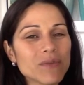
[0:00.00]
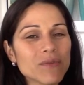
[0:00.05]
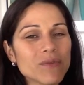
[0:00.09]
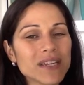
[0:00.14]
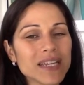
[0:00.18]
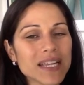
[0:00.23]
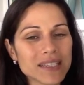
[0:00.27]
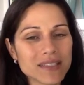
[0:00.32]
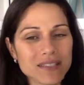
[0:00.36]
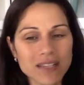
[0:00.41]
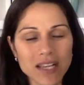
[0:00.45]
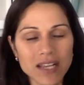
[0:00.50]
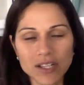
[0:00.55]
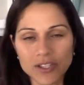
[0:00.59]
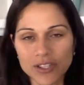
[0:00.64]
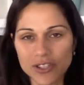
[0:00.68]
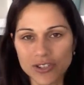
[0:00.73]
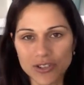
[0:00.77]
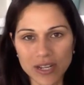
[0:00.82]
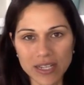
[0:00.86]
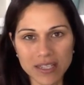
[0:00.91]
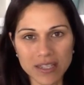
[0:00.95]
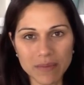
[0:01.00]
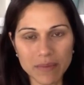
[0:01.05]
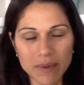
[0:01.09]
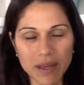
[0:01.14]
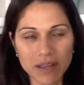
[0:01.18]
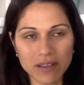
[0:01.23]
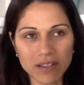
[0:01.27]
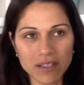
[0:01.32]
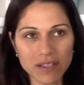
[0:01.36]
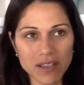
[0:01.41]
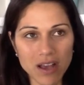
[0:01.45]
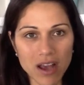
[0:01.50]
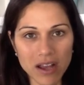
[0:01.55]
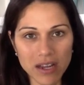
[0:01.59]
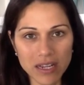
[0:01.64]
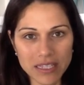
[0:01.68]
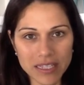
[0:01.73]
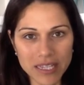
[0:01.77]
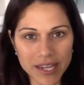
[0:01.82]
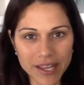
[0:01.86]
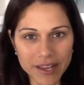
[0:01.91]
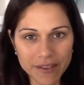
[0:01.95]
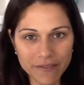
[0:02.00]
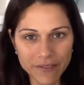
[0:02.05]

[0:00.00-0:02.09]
Let's not stress about this. Honestly,